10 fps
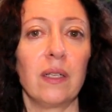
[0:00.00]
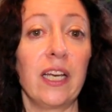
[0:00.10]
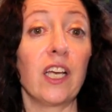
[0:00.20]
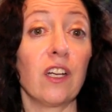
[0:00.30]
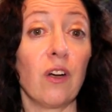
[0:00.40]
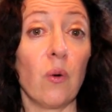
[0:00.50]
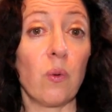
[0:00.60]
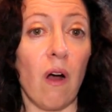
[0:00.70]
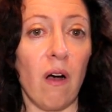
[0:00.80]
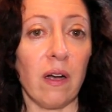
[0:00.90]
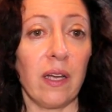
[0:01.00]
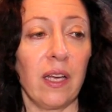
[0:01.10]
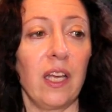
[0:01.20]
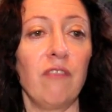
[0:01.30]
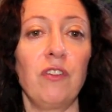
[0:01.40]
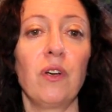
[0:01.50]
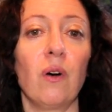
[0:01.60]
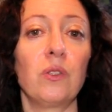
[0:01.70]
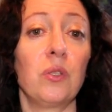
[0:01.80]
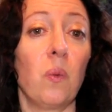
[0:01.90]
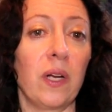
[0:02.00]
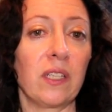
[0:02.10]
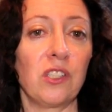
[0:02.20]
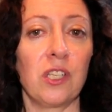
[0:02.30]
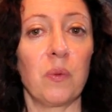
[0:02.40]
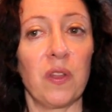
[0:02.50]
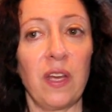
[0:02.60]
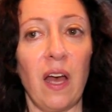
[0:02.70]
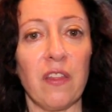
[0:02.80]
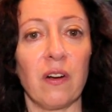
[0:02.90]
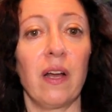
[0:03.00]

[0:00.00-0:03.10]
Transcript: it can go wrong if you go to one extreme or the other,